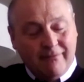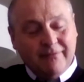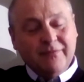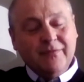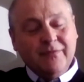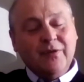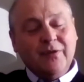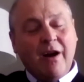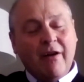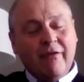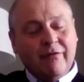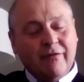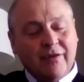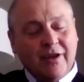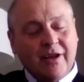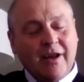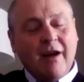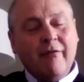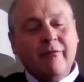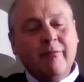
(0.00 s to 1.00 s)
I
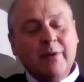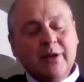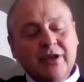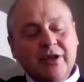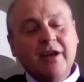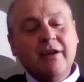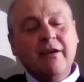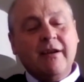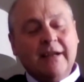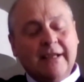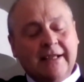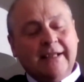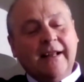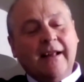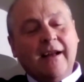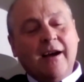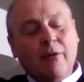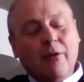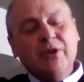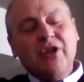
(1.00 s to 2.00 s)

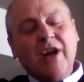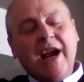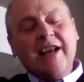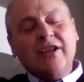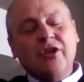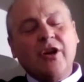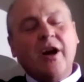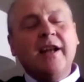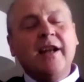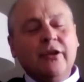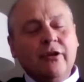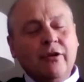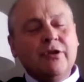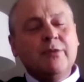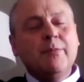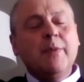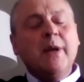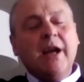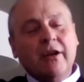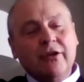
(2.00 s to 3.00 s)
wish actually I hadn't used
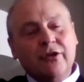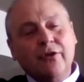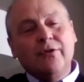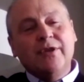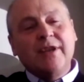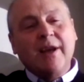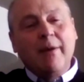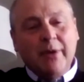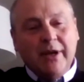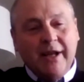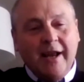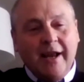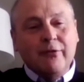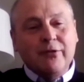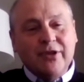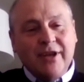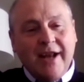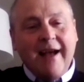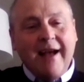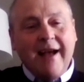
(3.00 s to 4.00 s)
me. I'd use somebody
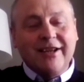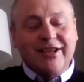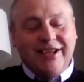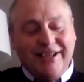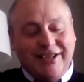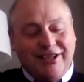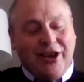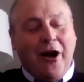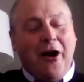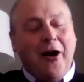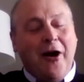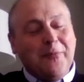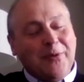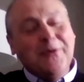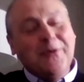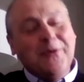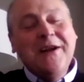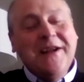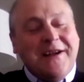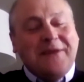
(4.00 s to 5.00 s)
else now as an example.
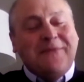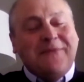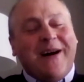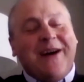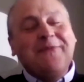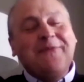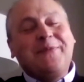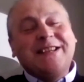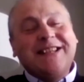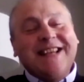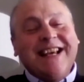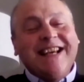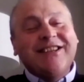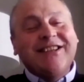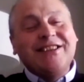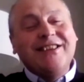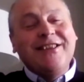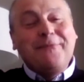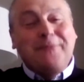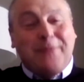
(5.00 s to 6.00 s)
But I've
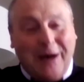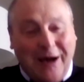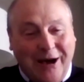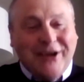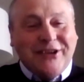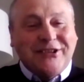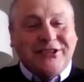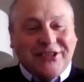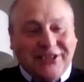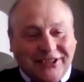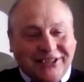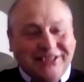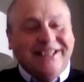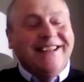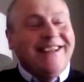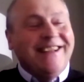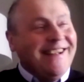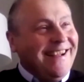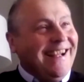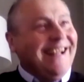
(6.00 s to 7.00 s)
positioned the person.
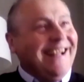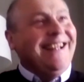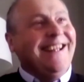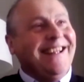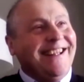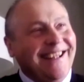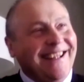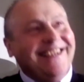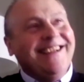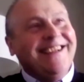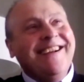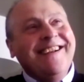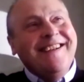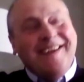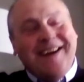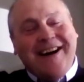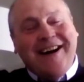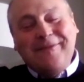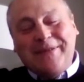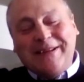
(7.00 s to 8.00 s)

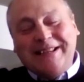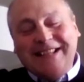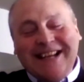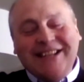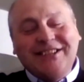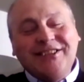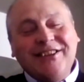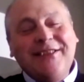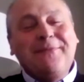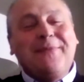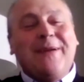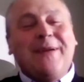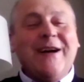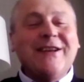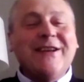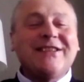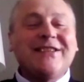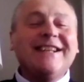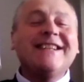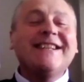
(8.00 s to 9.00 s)
I've positioned the
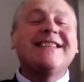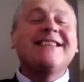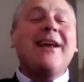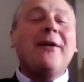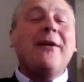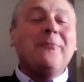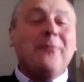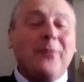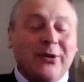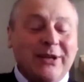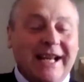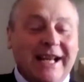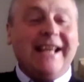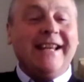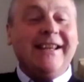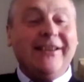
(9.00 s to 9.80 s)
person as somebody.